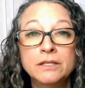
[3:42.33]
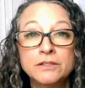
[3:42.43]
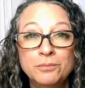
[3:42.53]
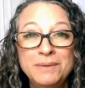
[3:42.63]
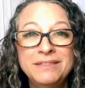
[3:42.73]

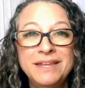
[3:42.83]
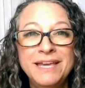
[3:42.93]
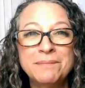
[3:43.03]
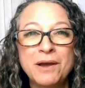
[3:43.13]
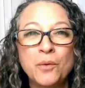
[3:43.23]
So be
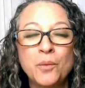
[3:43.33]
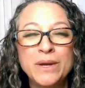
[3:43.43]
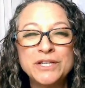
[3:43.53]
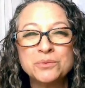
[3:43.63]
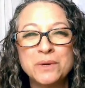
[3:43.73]
thinking about
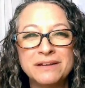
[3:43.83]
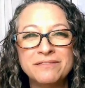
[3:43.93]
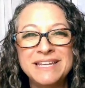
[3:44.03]
which one of